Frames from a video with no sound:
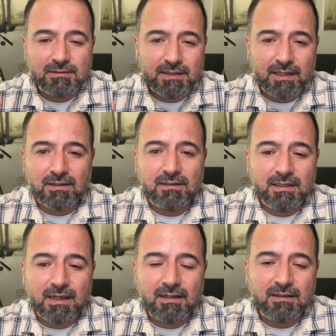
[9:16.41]
take a
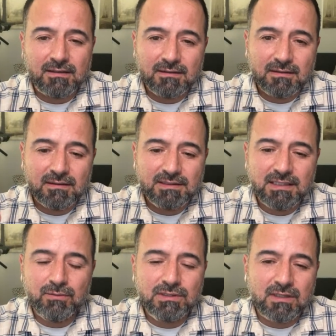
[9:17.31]
look at it,
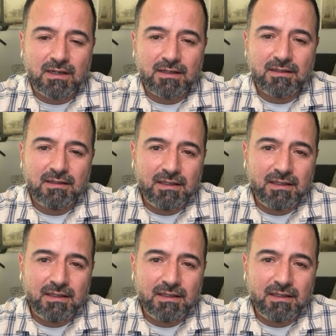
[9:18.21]
see what's on it.